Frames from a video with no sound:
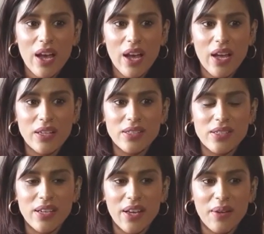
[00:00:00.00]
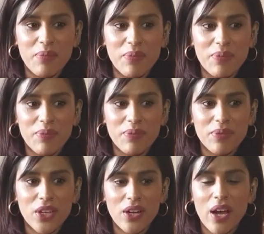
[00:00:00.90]
And,
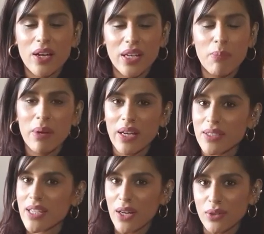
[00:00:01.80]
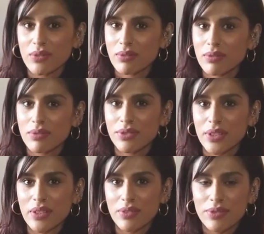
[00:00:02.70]
you know, I kind of blanked out
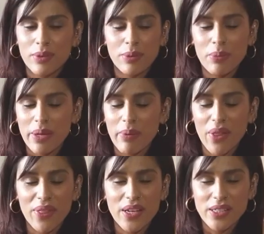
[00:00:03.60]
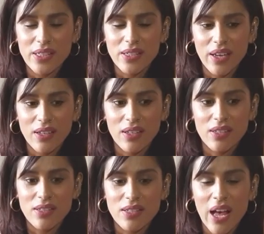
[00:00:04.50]
for probably about 30
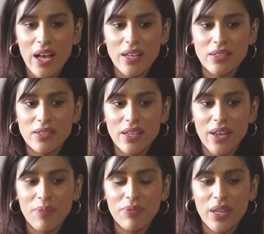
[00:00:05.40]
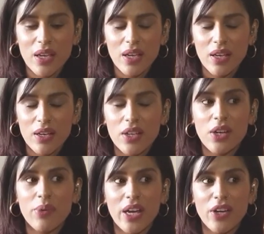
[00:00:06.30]
seconds. And, you
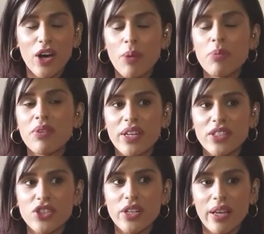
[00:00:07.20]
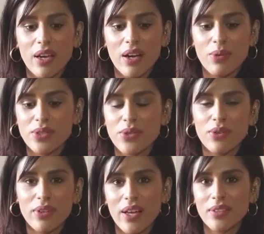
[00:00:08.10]
know, when I got up eventually, I was sort
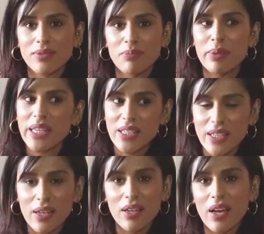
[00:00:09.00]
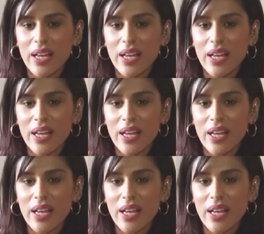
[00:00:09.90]
of like bleeding.